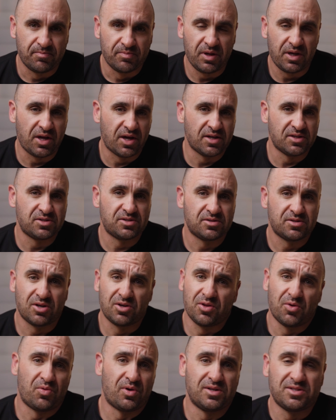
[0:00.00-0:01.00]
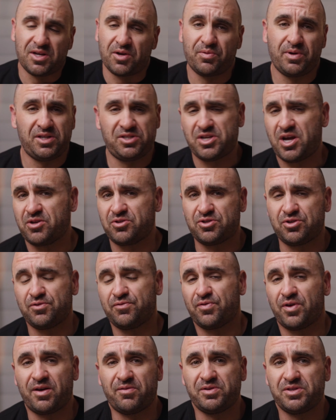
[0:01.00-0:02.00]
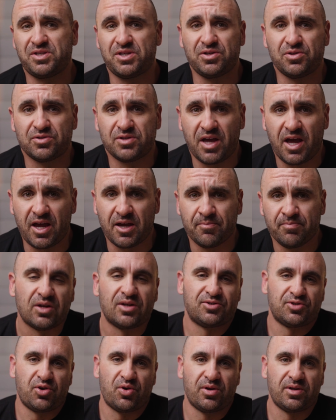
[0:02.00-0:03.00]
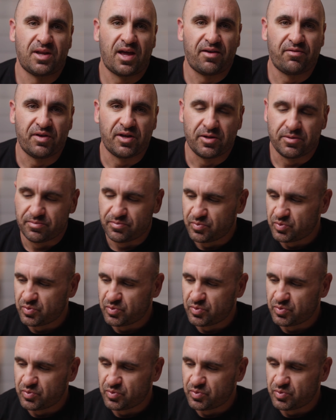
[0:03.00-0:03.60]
because they're the ones I reach out to for every single day. Let's go and dive in.